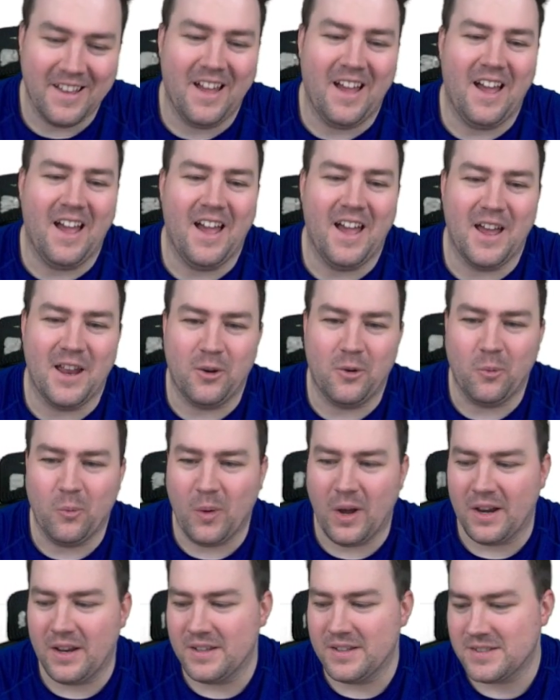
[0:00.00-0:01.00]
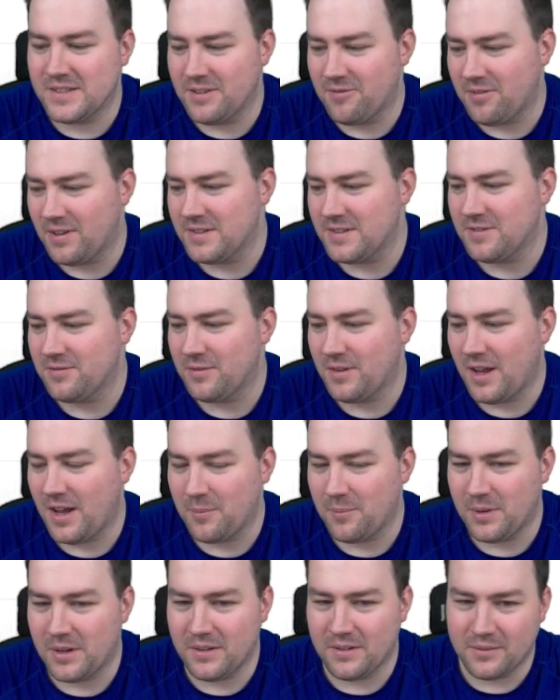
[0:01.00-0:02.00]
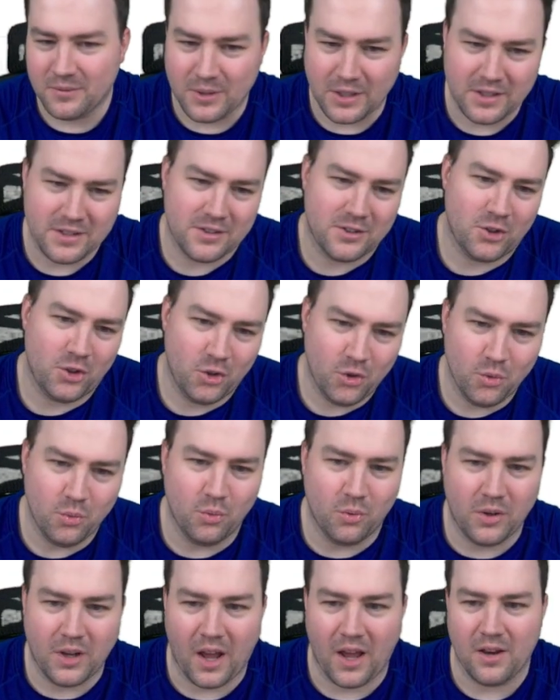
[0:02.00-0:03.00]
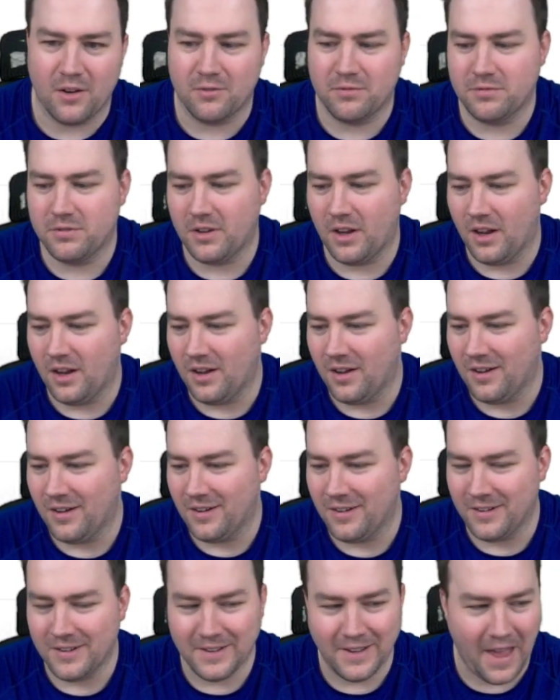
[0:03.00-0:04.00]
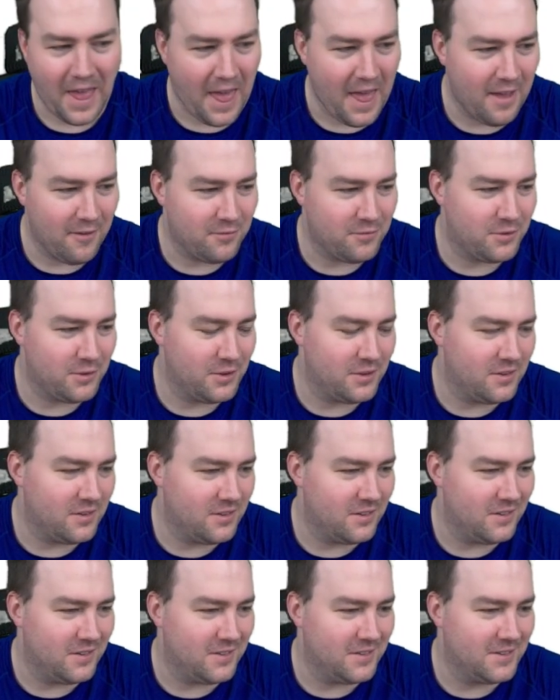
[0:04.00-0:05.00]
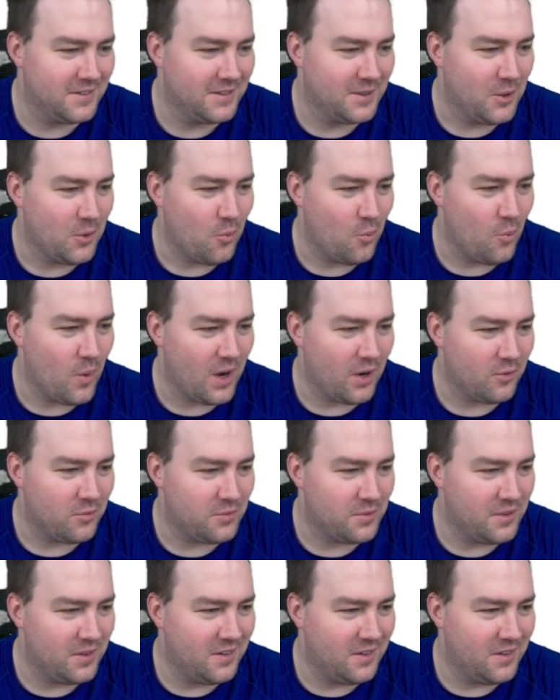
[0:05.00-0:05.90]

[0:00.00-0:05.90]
and one is defensive lineman, but you kind of have one of